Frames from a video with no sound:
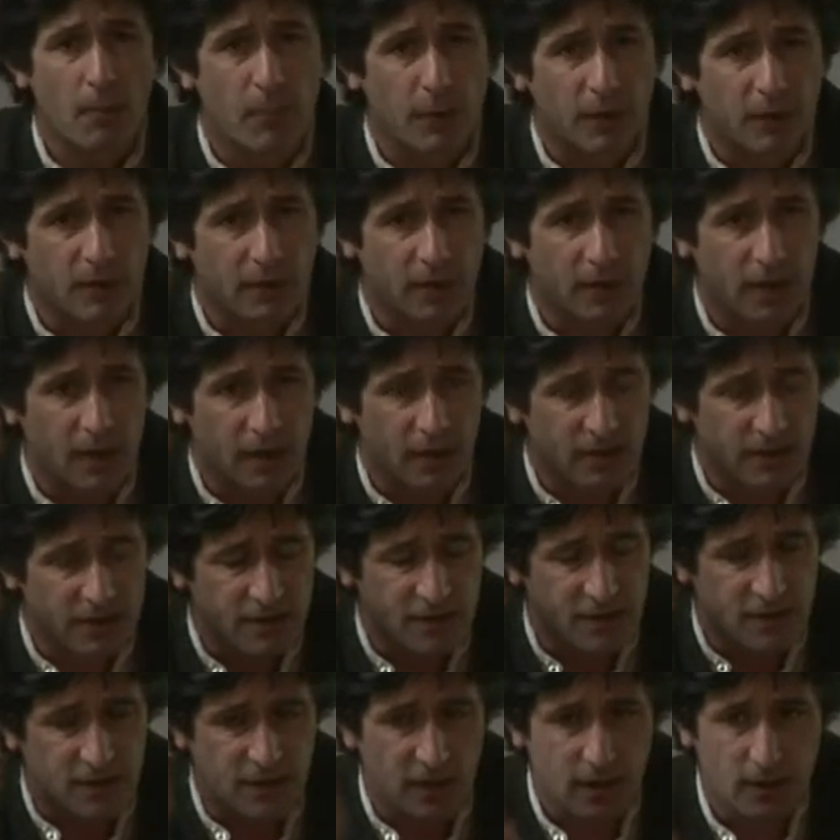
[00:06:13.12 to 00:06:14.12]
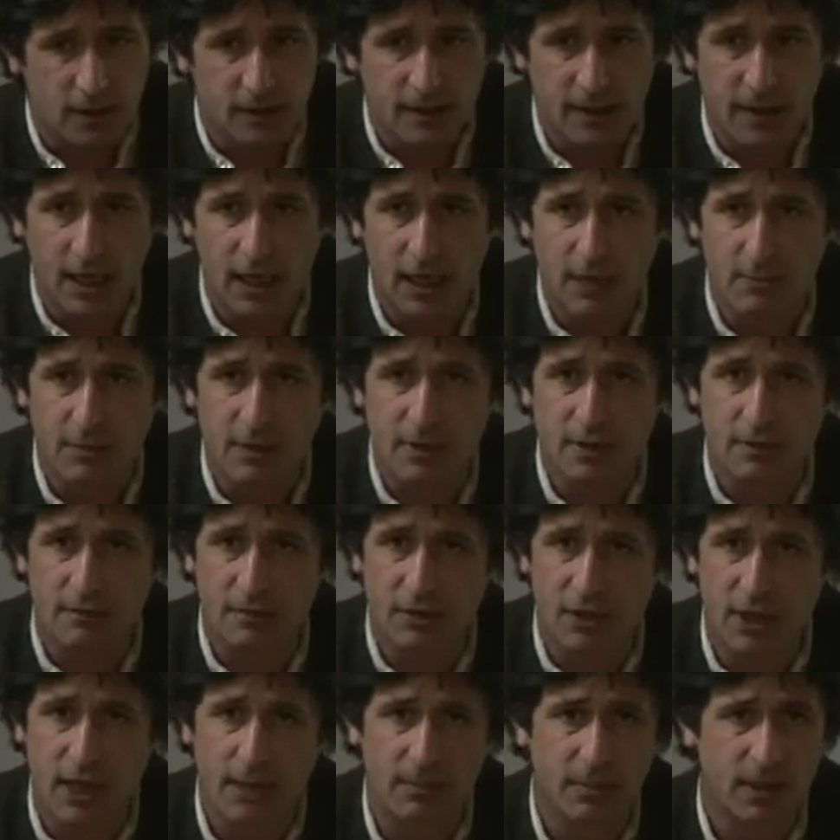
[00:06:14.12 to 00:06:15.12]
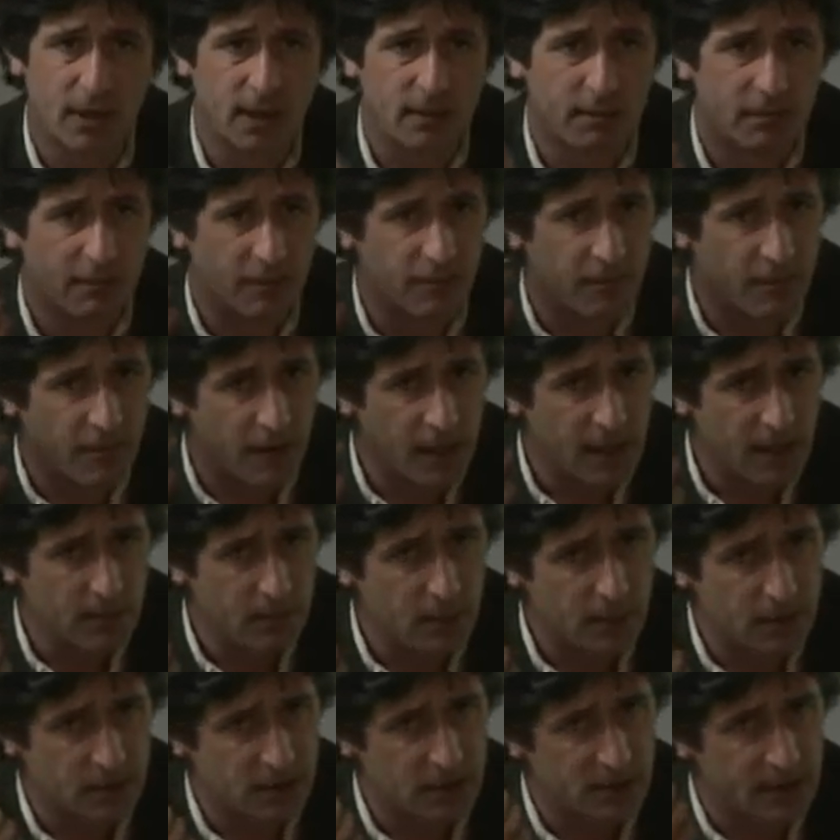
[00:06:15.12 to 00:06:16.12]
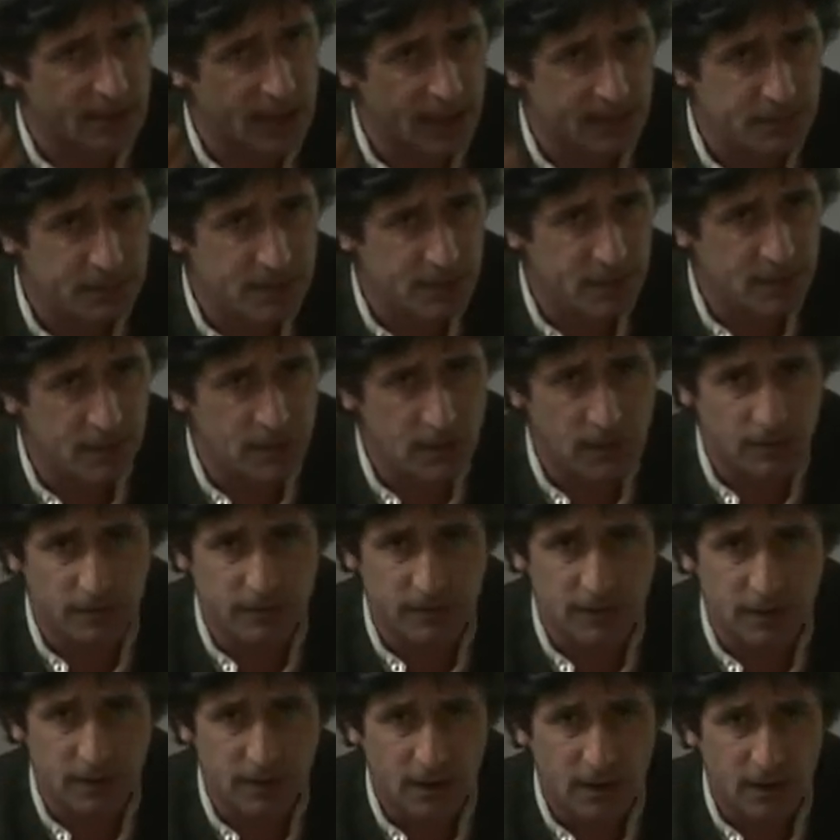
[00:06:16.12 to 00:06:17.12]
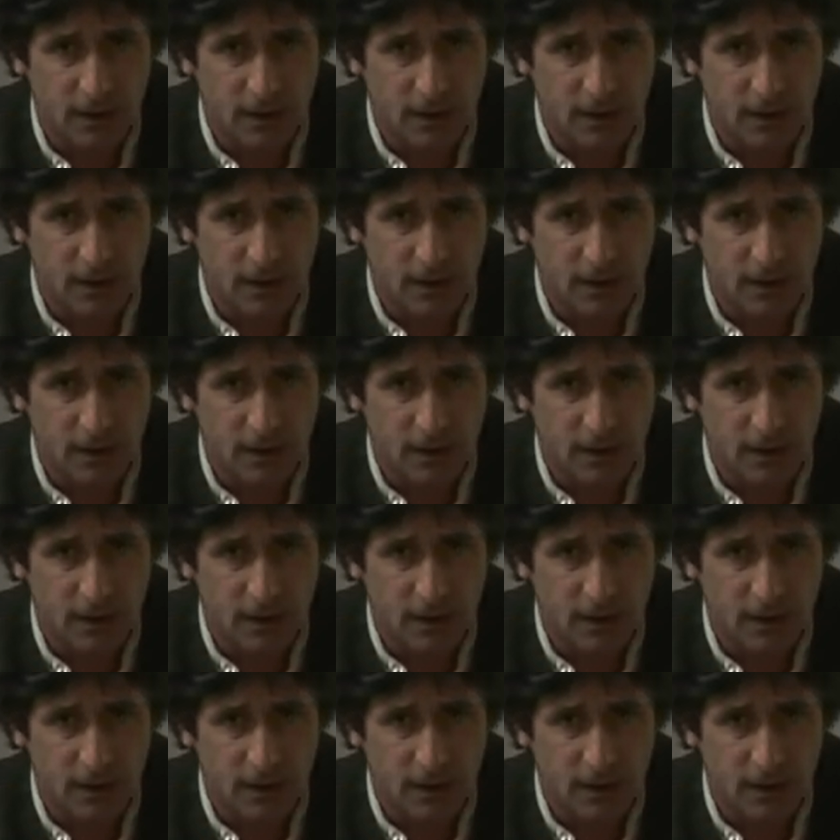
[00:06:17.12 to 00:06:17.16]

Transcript: but there are certainly elements of GM that I'm very much skeptical of.